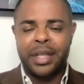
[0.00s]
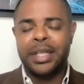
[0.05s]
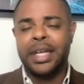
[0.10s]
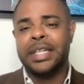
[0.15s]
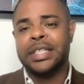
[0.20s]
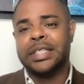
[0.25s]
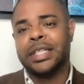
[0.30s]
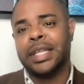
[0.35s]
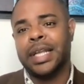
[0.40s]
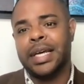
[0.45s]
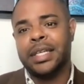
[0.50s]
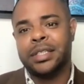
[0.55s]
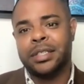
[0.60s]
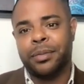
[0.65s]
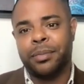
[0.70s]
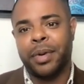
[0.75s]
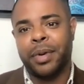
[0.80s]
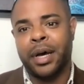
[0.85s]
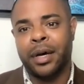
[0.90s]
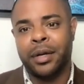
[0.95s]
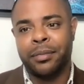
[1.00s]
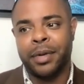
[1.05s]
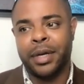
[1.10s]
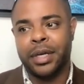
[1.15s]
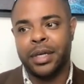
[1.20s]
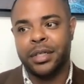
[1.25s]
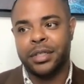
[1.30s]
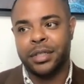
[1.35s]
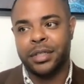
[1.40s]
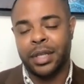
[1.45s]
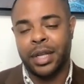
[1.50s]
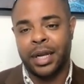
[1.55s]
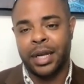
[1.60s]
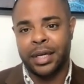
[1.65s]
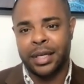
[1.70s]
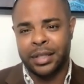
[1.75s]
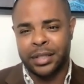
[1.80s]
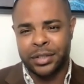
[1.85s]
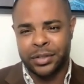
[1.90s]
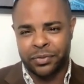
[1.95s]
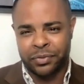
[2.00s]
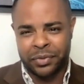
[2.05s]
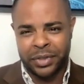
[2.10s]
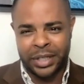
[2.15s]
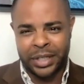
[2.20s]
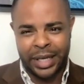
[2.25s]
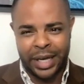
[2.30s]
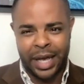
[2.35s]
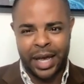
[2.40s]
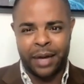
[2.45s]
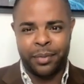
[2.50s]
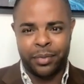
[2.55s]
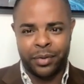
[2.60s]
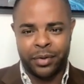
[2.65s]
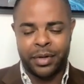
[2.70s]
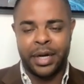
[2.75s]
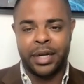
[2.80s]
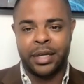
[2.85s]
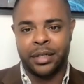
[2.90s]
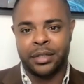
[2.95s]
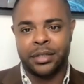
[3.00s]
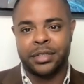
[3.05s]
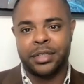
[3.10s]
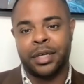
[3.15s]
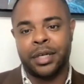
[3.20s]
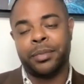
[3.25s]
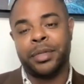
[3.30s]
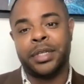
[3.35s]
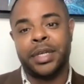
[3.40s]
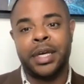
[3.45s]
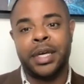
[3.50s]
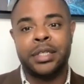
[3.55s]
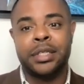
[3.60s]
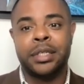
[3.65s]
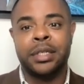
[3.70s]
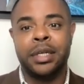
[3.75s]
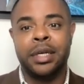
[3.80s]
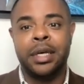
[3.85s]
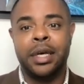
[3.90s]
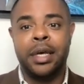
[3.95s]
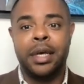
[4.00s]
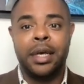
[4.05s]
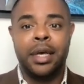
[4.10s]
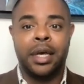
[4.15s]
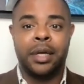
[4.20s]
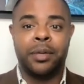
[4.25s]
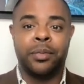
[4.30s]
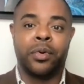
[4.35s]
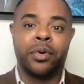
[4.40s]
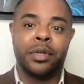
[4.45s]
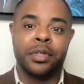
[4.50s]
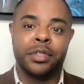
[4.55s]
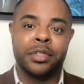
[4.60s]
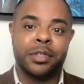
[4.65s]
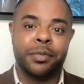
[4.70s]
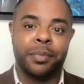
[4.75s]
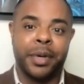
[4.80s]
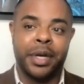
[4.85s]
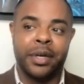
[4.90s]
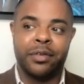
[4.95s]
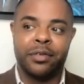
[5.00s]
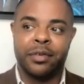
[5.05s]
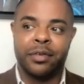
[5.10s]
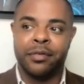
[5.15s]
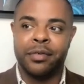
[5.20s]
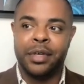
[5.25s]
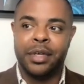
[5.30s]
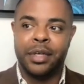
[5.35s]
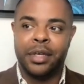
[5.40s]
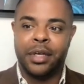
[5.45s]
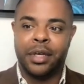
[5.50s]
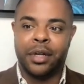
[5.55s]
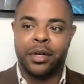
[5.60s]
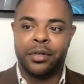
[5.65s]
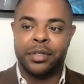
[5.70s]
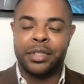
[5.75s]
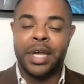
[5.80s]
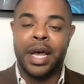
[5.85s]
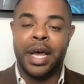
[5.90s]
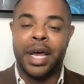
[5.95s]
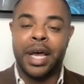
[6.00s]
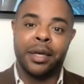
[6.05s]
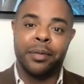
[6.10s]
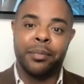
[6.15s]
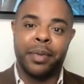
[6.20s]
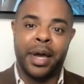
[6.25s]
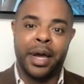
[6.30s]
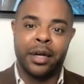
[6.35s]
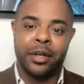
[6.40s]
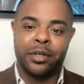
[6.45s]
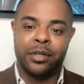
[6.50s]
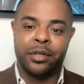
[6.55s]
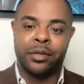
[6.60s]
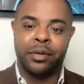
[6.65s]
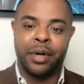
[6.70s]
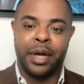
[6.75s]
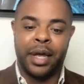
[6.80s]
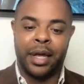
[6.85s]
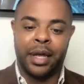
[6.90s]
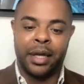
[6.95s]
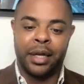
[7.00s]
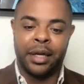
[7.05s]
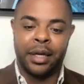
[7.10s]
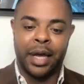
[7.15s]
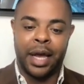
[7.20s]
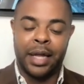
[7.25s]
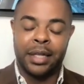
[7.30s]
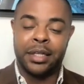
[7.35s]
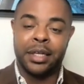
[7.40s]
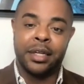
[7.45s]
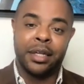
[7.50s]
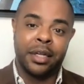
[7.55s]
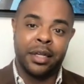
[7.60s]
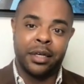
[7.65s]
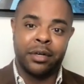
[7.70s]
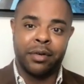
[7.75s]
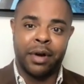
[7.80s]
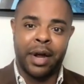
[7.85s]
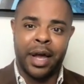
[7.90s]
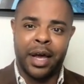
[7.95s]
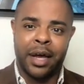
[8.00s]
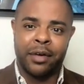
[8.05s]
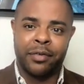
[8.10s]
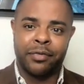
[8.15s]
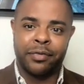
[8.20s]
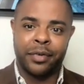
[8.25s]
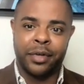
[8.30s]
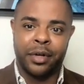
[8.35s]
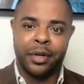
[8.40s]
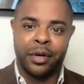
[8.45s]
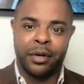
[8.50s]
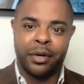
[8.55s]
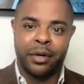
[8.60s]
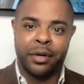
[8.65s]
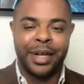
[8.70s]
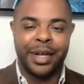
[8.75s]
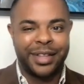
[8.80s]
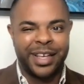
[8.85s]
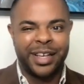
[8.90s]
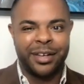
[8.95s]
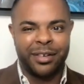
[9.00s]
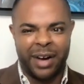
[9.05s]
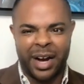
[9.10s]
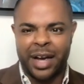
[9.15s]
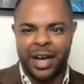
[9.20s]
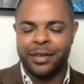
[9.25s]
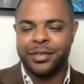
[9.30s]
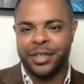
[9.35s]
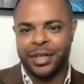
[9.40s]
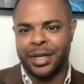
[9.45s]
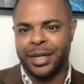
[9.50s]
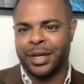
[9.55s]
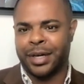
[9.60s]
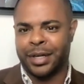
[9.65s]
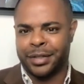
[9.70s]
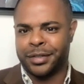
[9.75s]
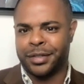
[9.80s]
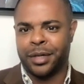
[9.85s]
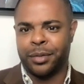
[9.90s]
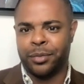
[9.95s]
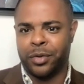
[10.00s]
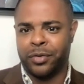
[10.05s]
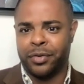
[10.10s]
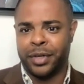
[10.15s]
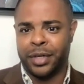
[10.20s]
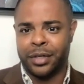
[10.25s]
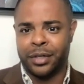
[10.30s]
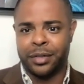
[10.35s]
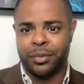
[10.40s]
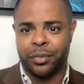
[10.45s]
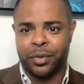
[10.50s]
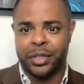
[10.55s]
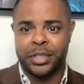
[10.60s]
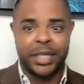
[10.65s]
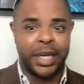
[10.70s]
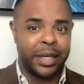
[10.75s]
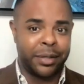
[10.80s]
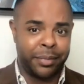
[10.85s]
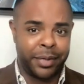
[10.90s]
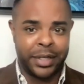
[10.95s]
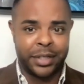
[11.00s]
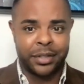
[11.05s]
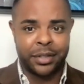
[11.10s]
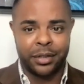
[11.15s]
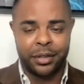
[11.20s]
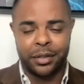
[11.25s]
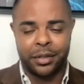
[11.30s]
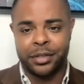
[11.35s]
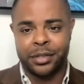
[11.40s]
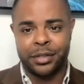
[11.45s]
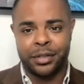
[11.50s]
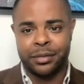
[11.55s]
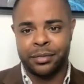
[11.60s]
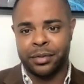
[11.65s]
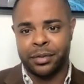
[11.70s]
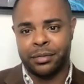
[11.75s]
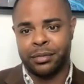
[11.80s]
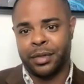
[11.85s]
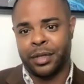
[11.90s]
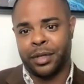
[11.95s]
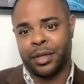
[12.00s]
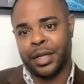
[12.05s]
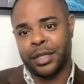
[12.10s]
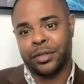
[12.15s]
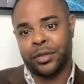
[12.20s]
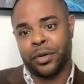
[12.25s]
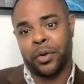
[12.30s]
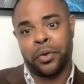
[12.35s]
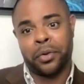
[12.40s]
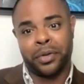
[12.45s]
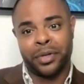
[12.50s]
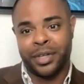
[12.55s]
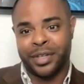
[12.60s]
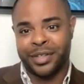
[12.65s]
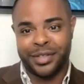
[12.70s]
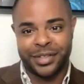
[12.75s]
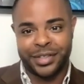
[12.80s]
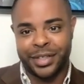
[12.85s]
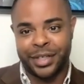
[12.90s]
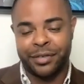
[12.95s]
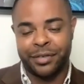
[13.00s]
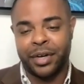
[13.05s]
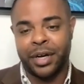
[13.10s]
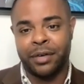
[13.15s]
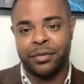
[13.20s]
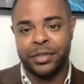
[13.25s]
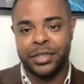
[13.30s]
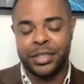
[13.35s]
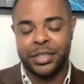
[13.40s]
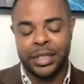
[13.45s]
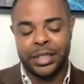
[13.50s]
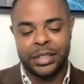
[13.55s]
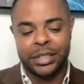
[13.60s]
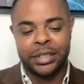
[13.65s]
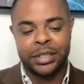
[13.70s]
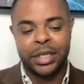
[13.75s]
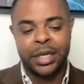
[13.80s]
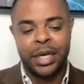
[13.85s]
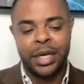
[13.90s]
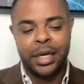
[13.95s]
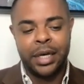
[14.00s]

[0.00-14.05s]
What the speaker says: then it's less about making sure that I get this really hyper granular segmentation and more in the space of, tying it back to a identity graph, and I think graphs are going to kind of start moving into more chain-based solutions with, that's a whole other set of conversations.